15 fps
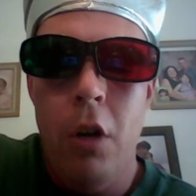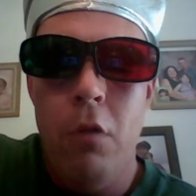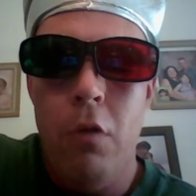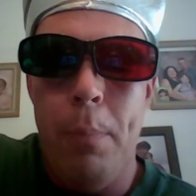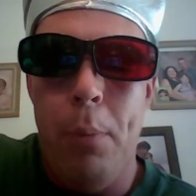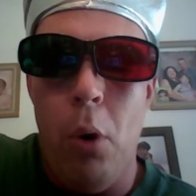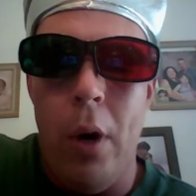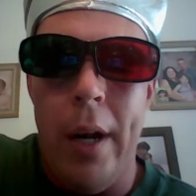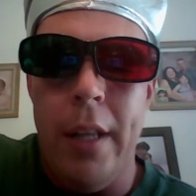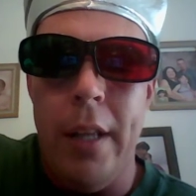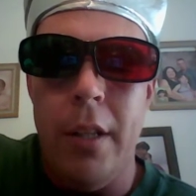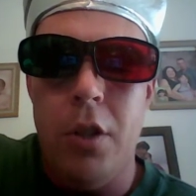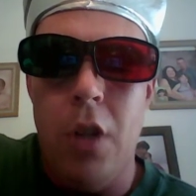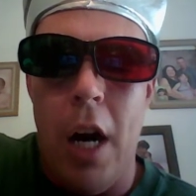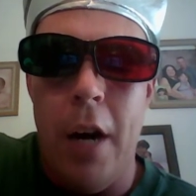reporting
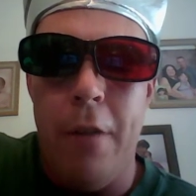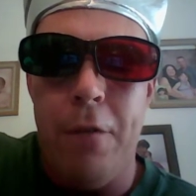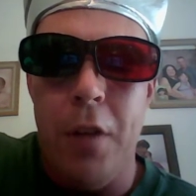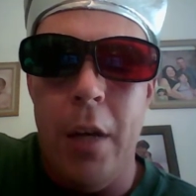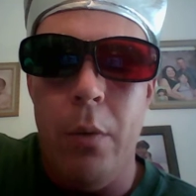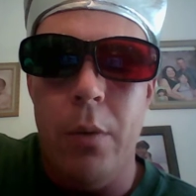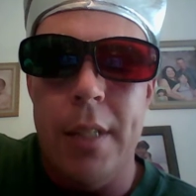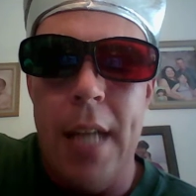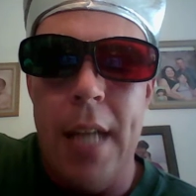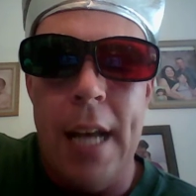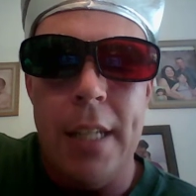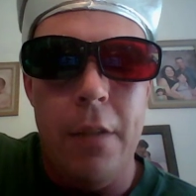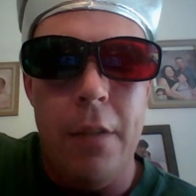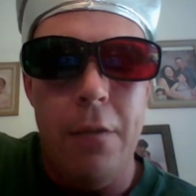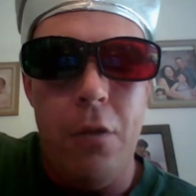Starfleet was
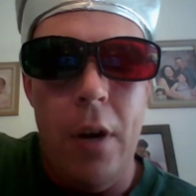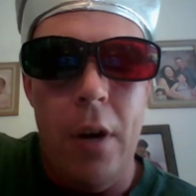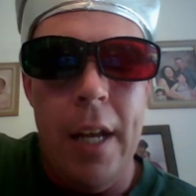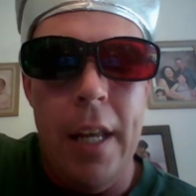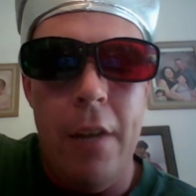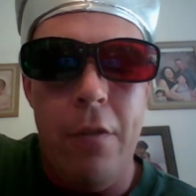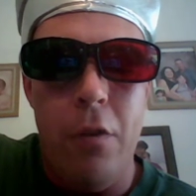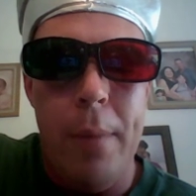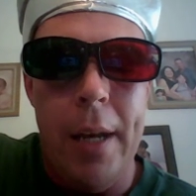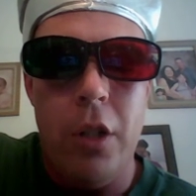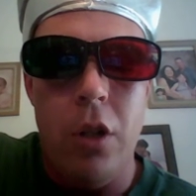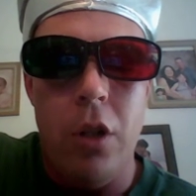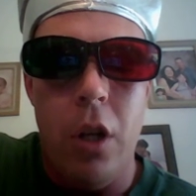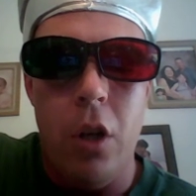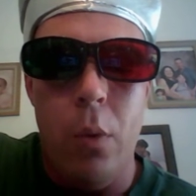asking for any
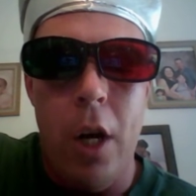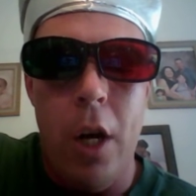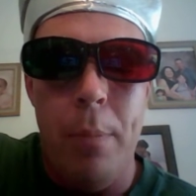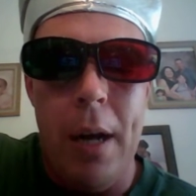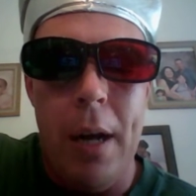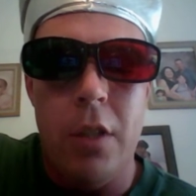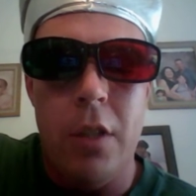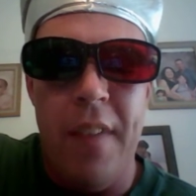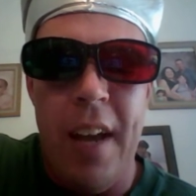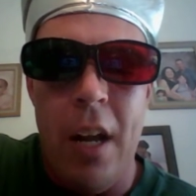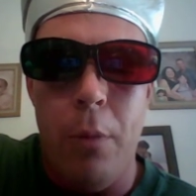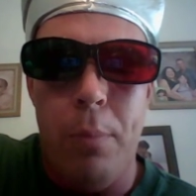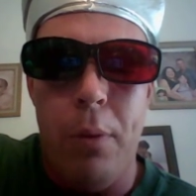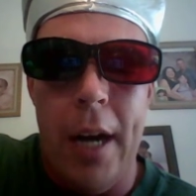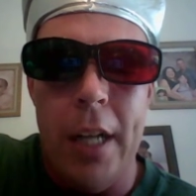information on the whereabouts of
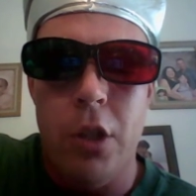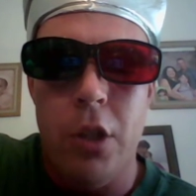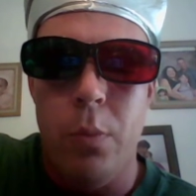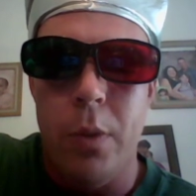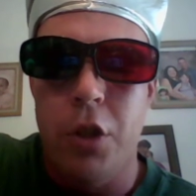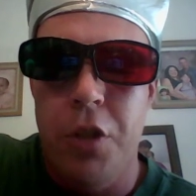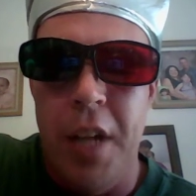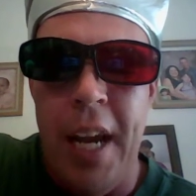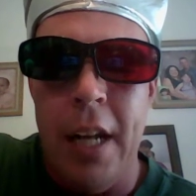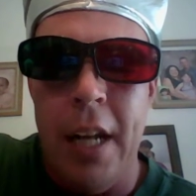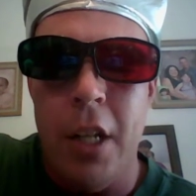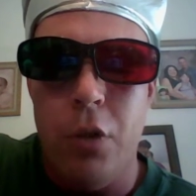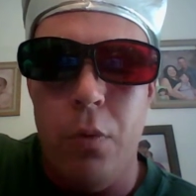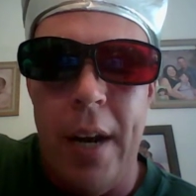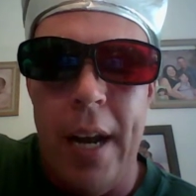Enterprise was
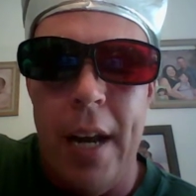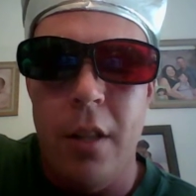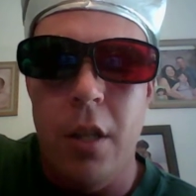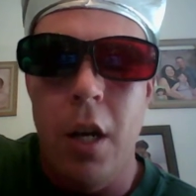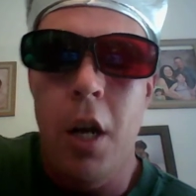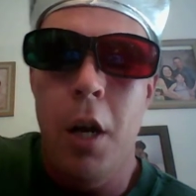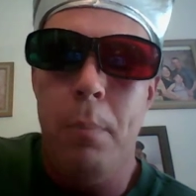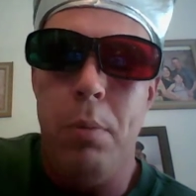Janice Rand,